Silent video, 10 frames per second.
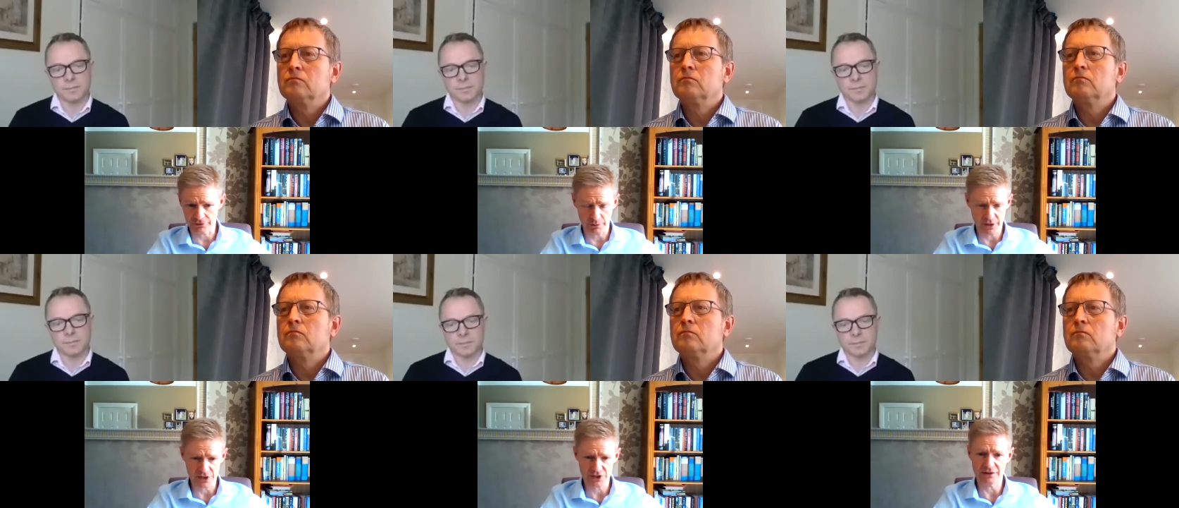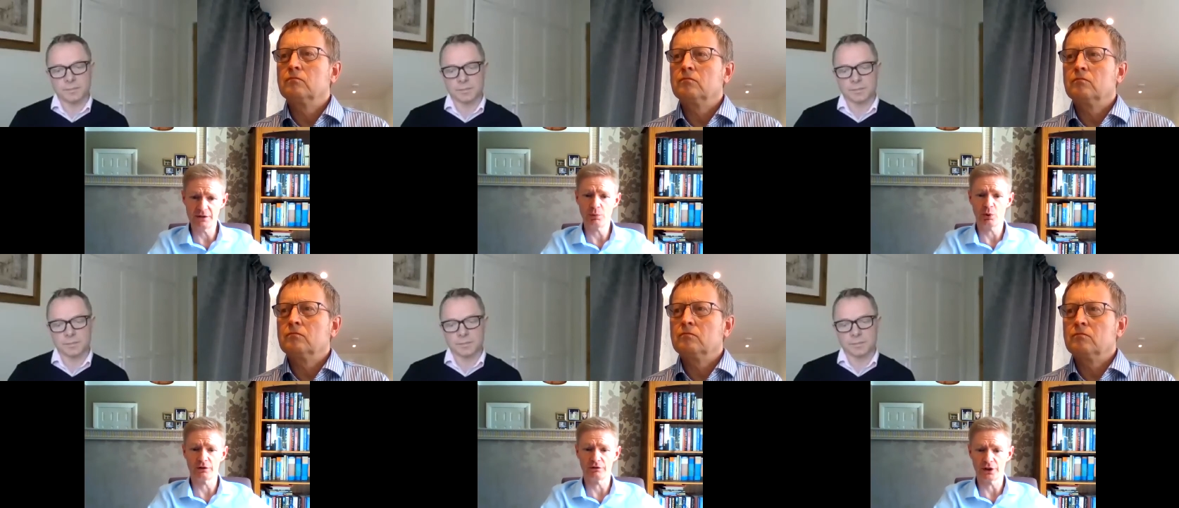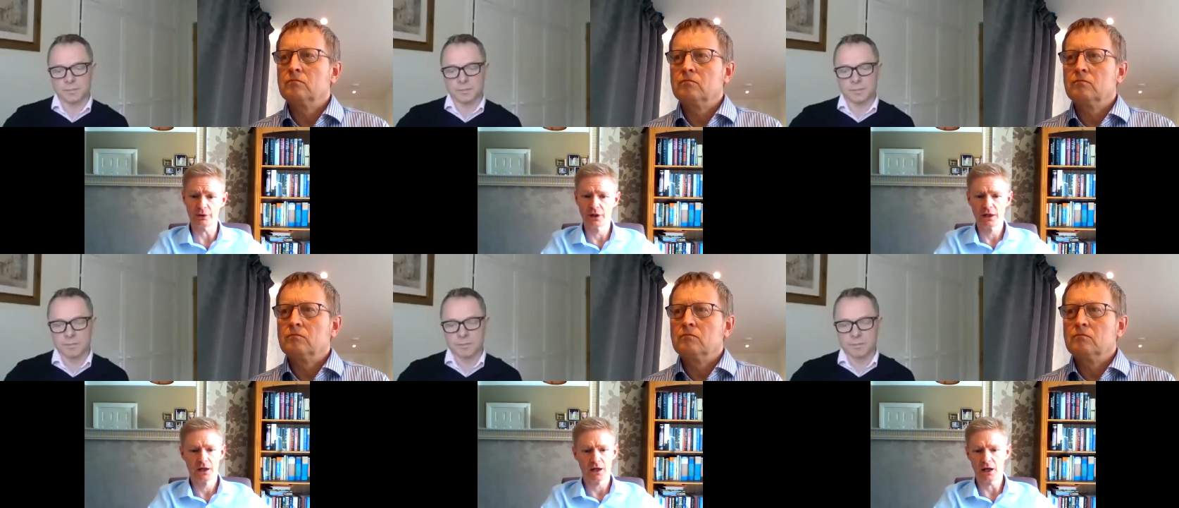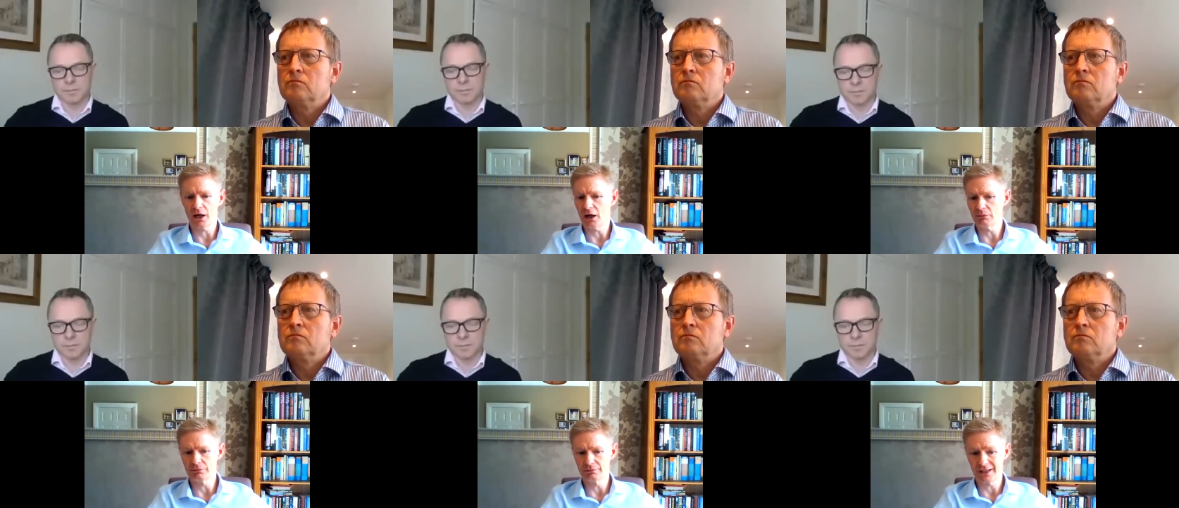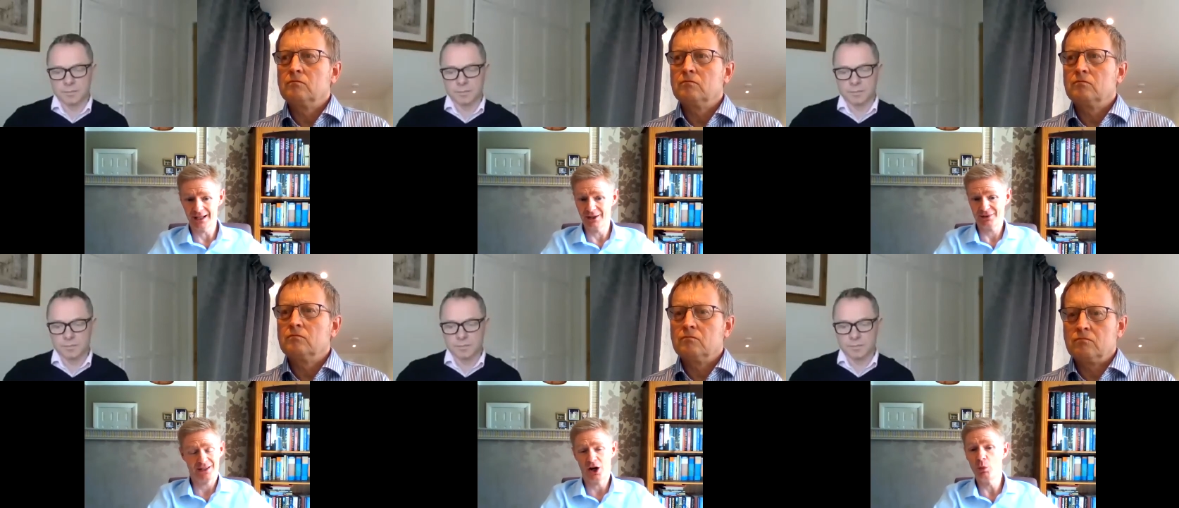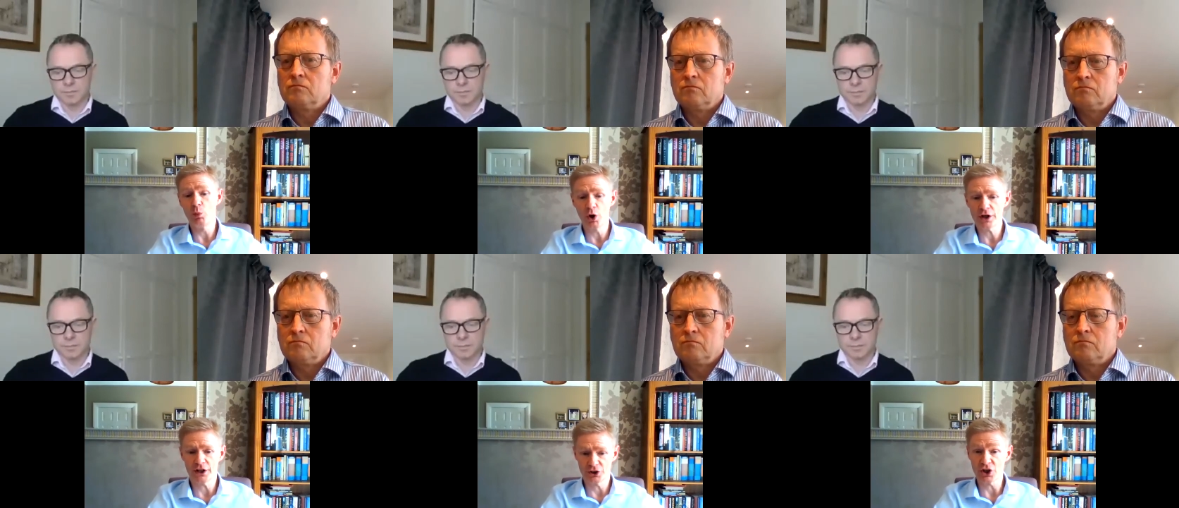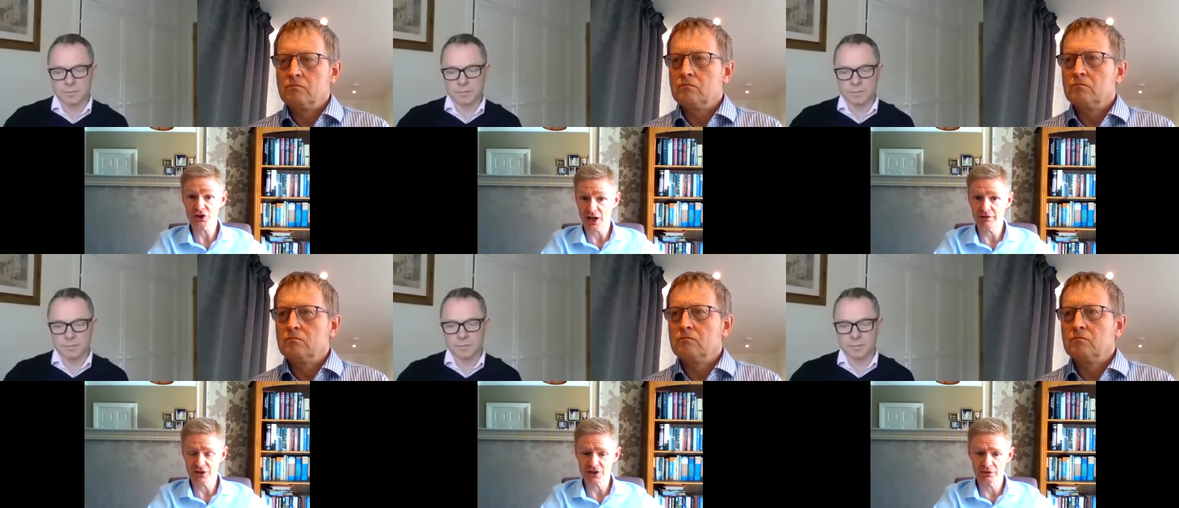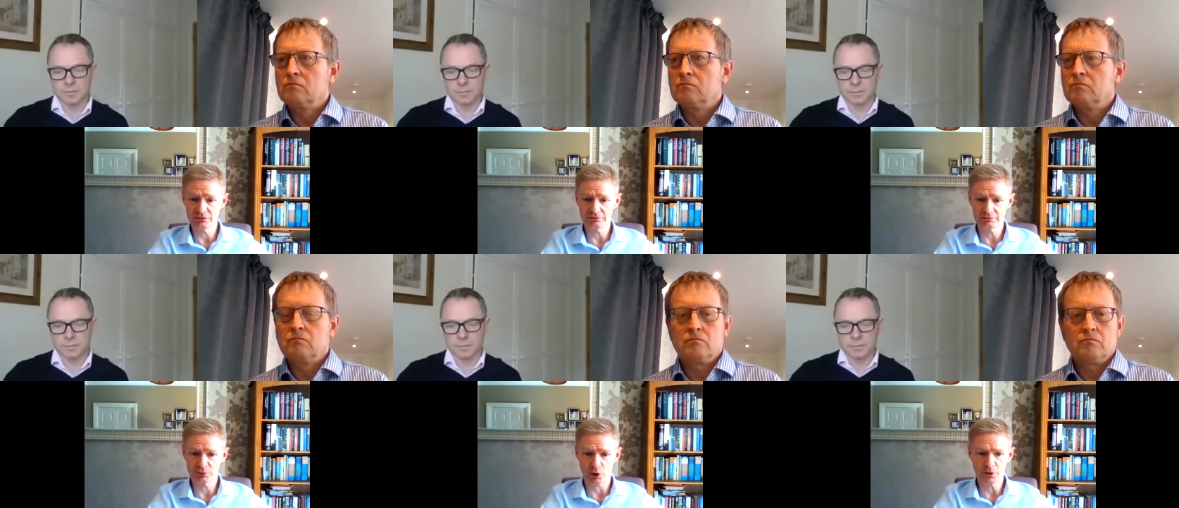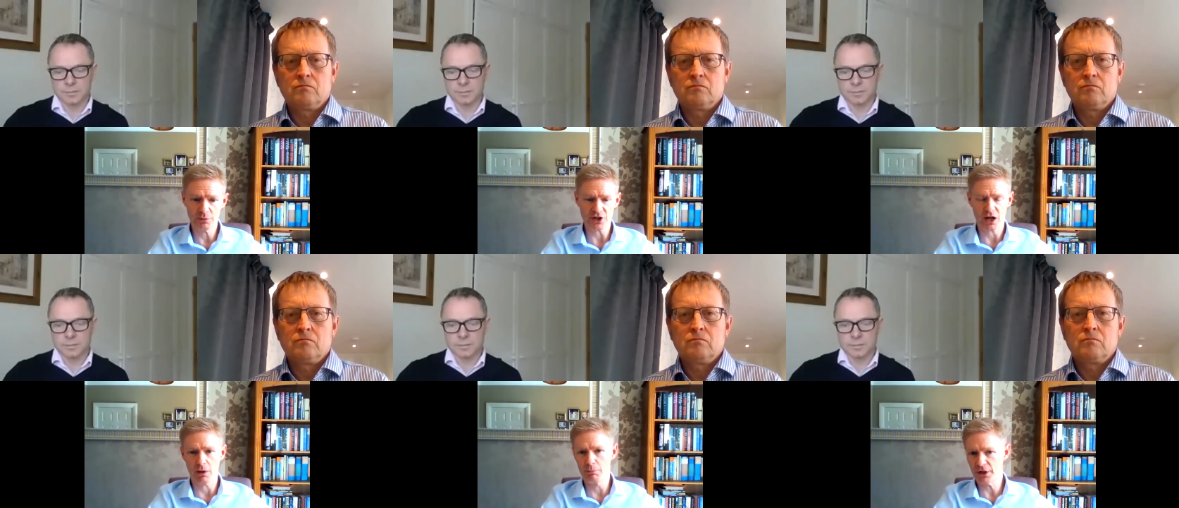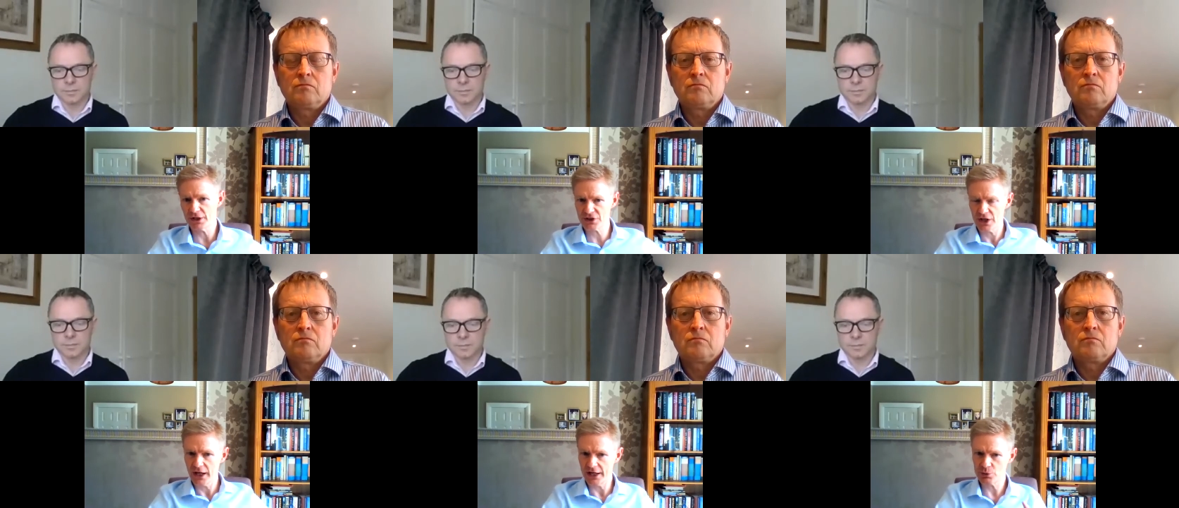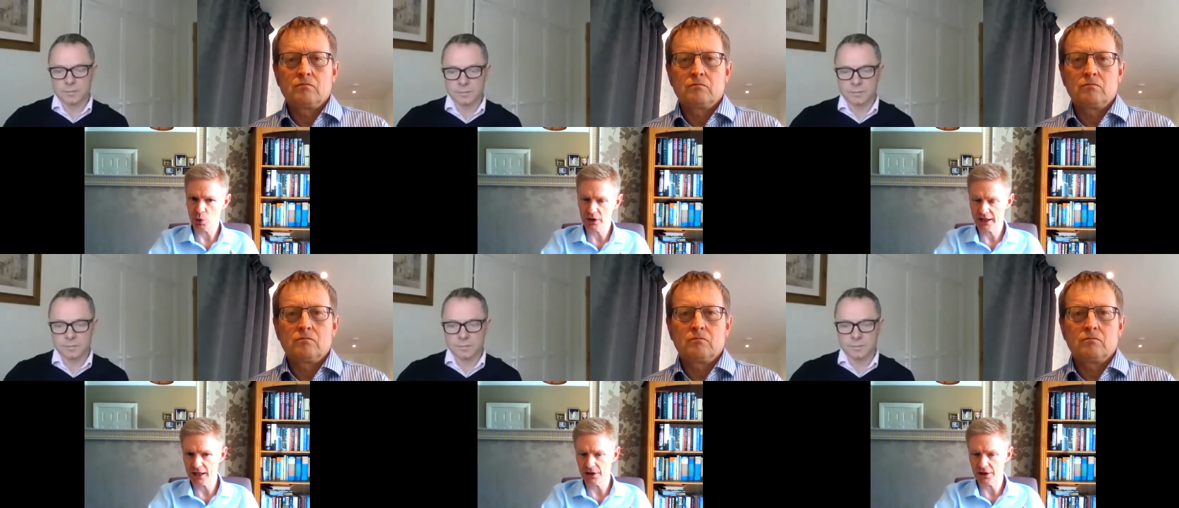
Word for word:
Speaker 1: from a safety point of view, um, home working does have its own problems, uh, but it's it's one again.